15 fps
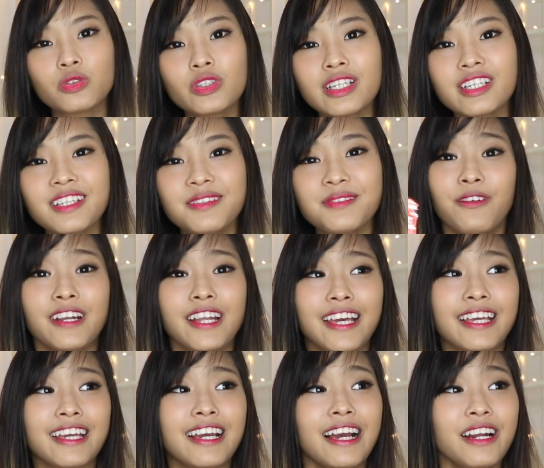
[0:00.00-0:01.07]
You can give for
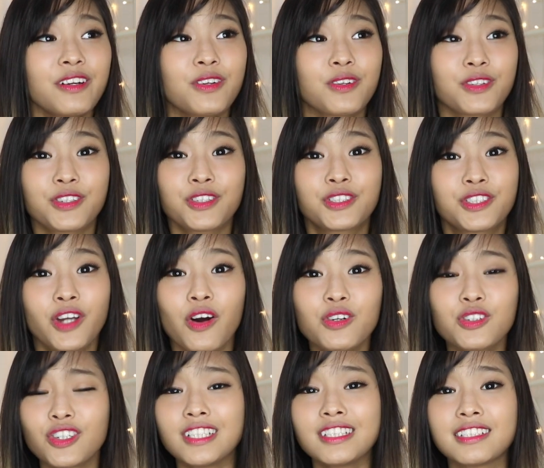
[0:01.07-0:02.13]
like, I don't know,
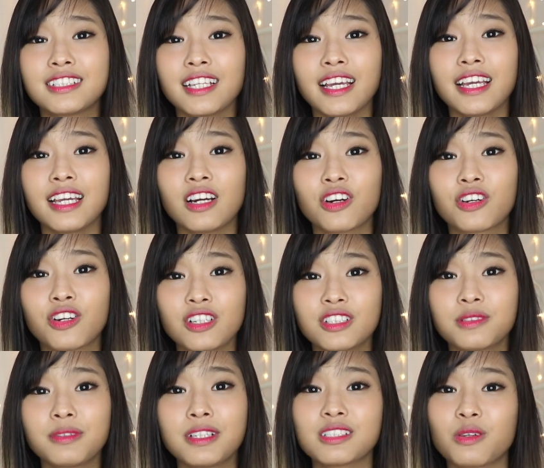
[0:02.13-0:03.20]
Children's Day or
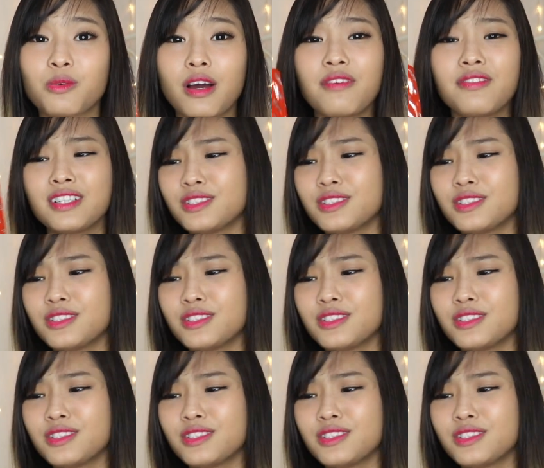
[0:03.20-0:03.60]
Christmas or whatever.